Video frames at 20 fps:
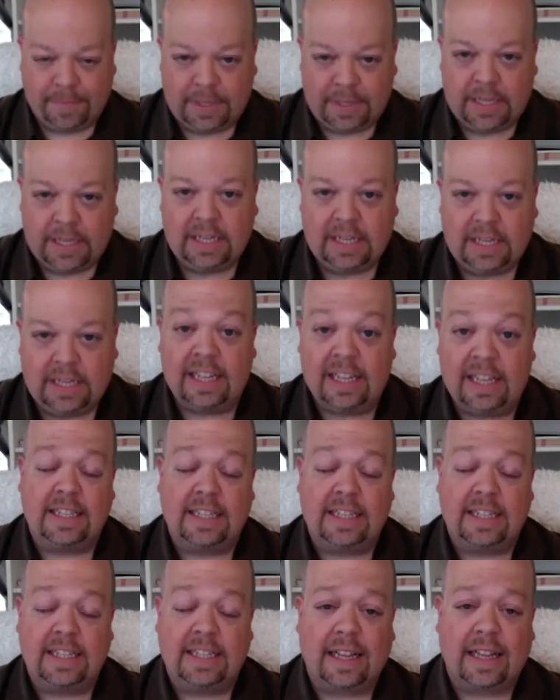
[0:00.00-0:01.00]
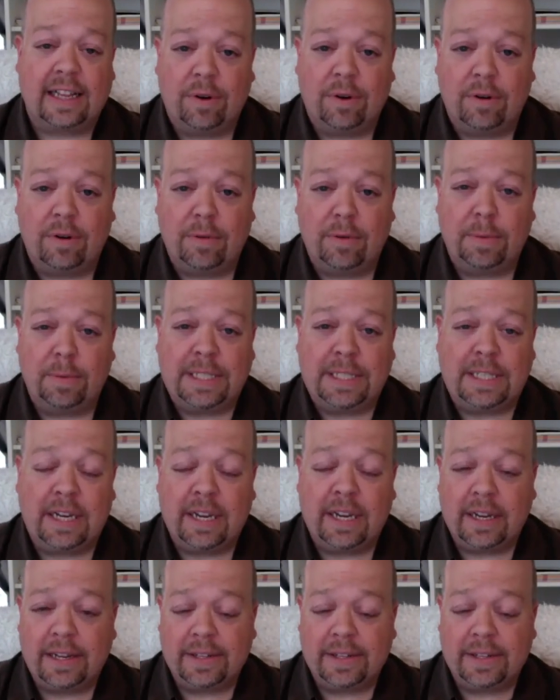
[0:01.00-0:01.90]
Yeah, that's exactly what we've been saying.